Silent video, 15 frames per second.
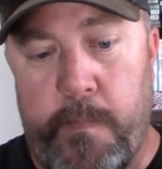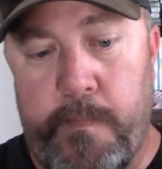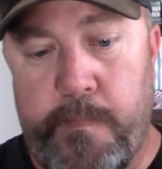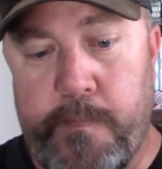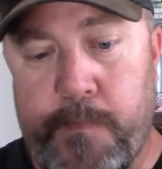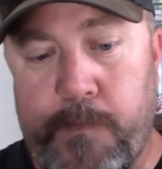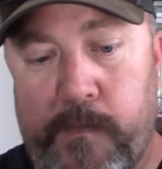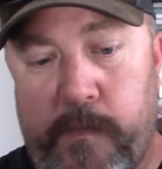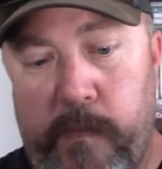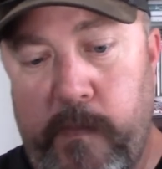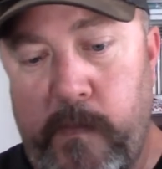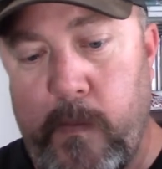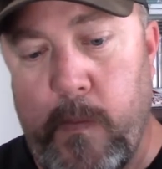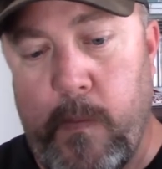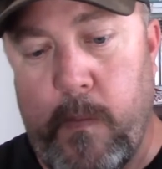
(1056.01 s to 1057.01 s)

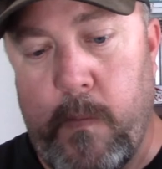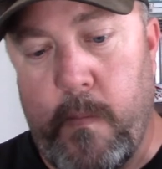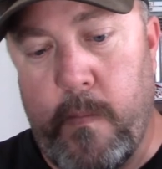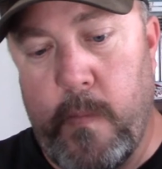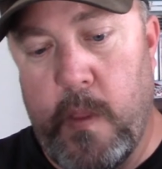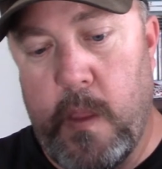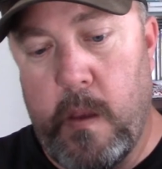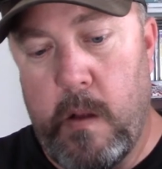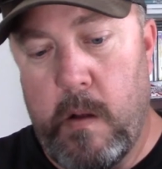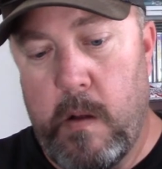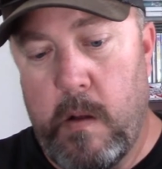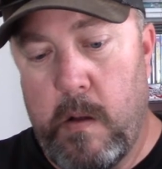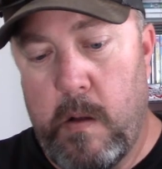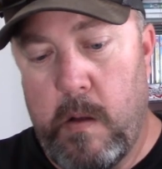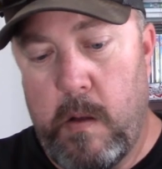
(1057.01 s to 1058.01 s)

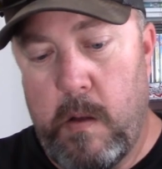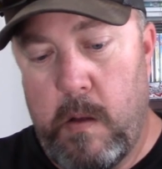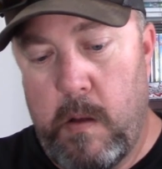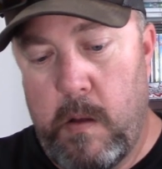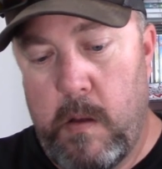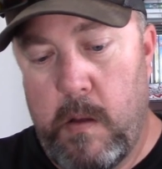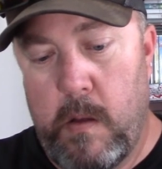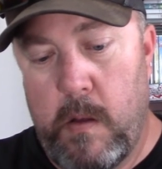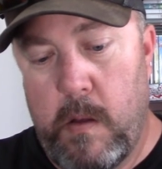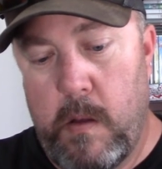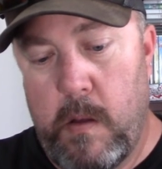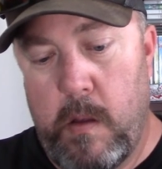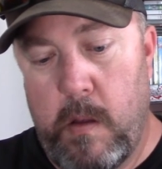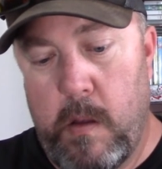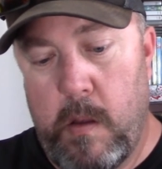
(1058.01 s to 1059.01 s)

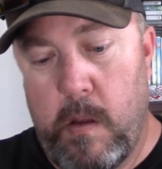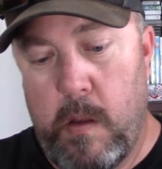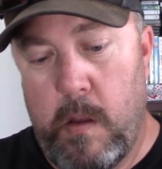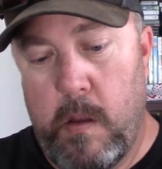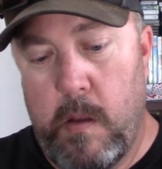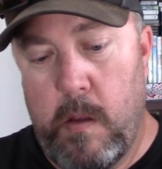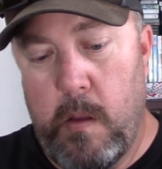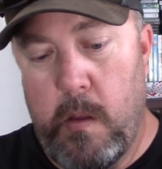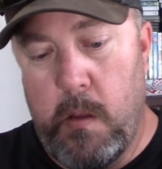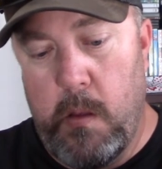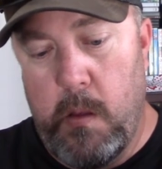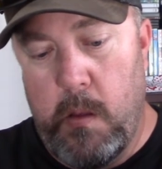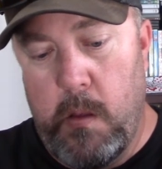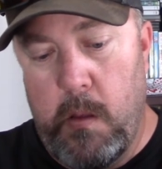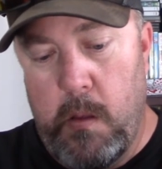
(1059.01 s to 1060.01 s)

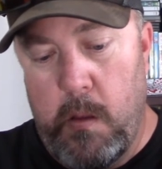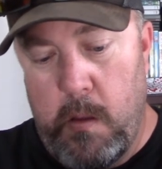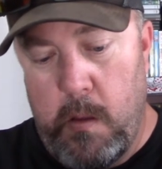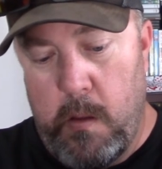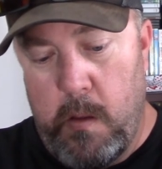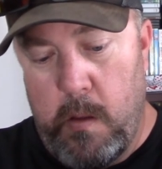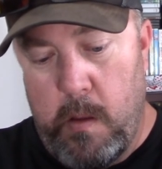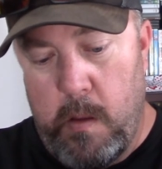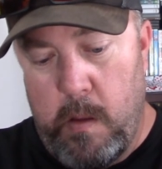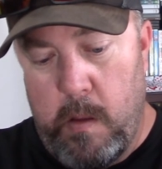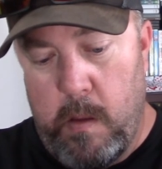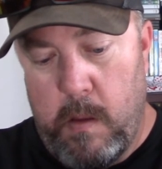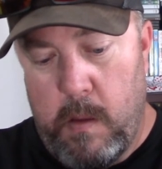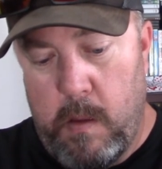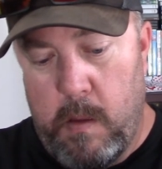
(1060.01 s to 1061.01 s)

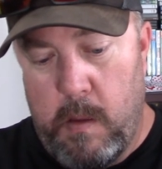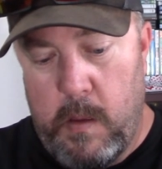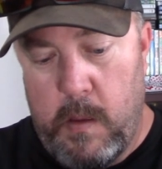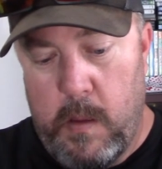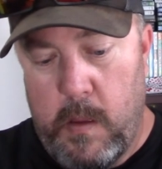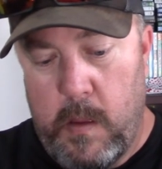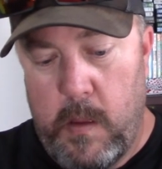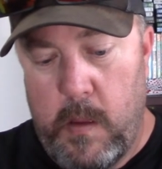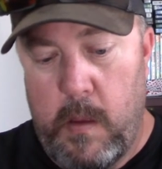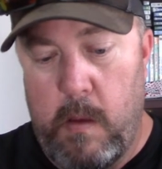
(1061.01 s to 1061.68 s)
No one is speaking in this clip.